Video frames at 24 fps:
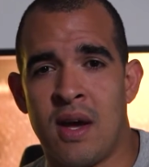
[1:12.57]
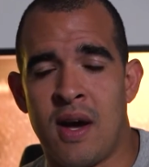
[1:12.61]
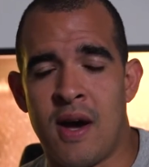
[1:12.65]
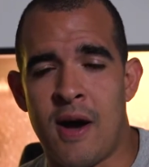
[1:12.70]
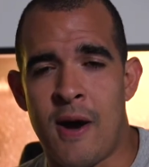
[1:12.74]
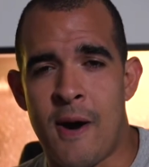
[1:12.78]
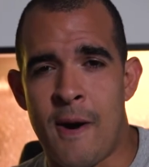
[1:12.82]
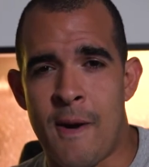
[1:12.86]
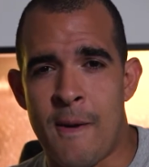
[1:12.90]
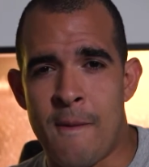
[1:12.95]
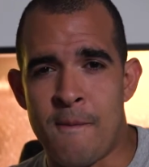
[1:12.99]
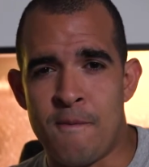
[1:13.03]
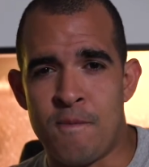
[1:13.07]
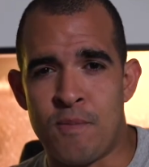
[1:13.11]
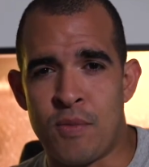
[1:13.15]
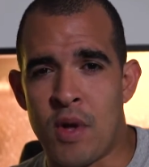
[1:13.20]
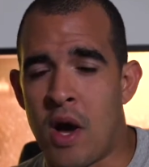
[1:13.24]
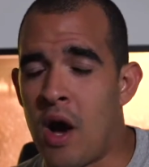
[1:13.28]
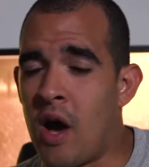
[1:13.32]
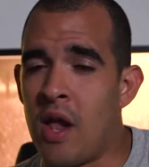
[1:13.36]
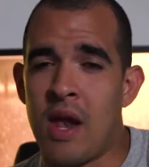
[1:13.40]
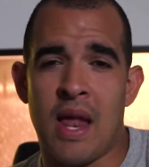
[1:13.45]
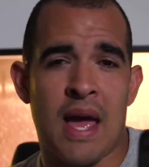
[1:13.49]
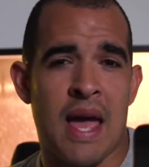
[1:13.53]

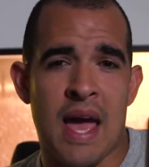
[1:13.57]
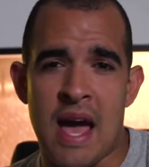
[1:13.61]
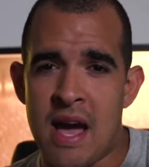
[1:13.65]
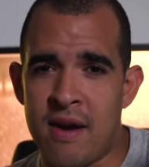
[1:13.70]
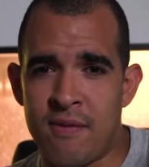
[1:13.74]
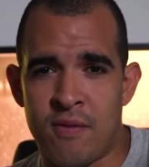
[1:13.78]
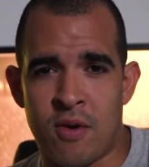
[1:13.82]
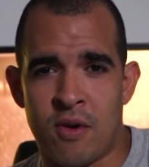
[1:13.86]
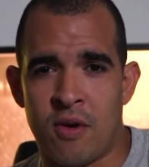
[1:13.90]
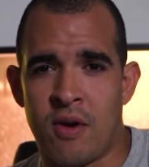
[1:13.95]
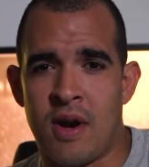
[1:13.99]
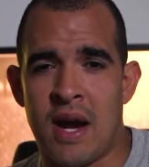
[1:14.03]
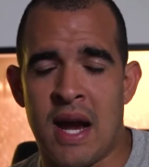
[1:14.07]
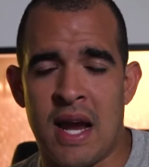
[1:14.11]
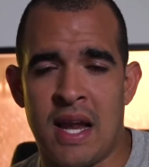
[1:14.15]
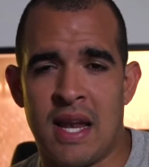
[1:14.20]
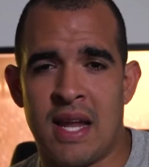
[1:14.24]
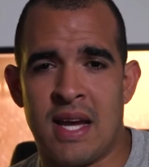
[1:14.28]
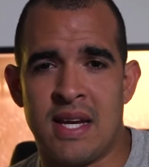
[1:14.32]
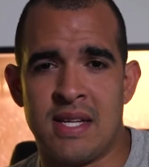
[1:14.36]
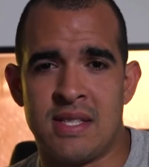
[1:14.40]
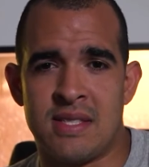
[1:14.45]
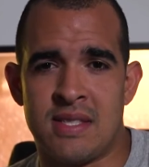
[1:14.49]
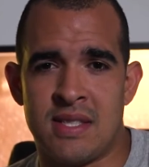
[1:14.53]
all I have are
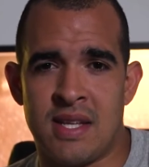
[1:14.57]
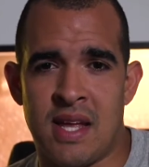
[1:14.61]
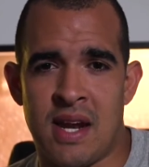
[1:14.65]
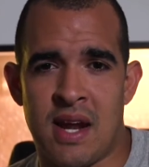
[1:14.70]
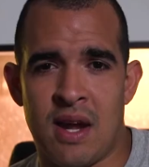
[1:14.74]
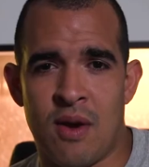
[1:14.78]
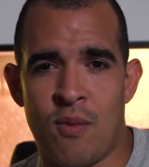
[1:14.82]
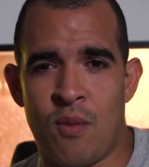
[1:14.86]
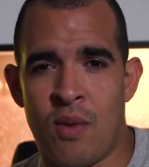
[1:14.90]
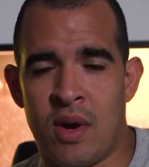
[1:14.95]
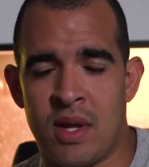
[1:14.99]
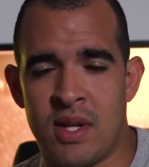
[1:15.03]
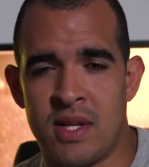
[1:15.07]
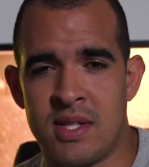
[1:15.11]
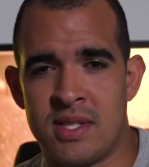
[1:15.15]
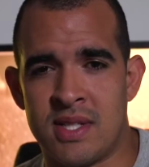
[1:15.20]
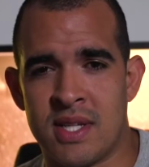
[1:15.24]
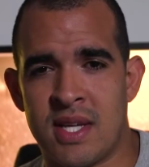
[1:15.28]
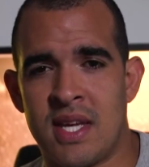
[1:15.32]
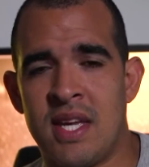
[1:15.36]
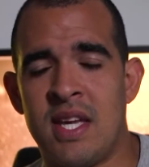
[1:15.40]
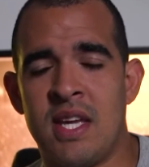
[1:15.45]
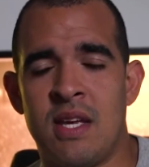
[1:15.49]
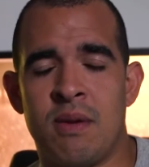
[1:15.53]
highlights that I wanted to
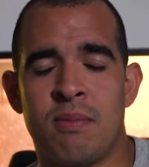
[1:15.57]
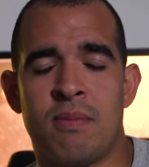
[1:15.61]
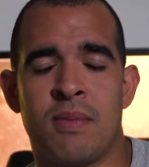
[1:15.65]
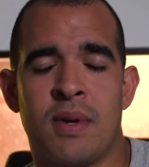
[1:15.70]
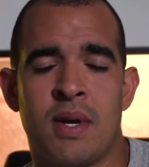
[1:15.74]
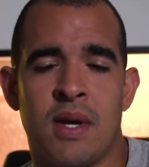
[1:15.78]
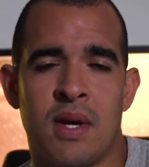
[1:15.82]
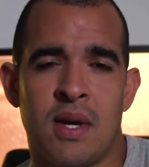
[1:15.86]
keep.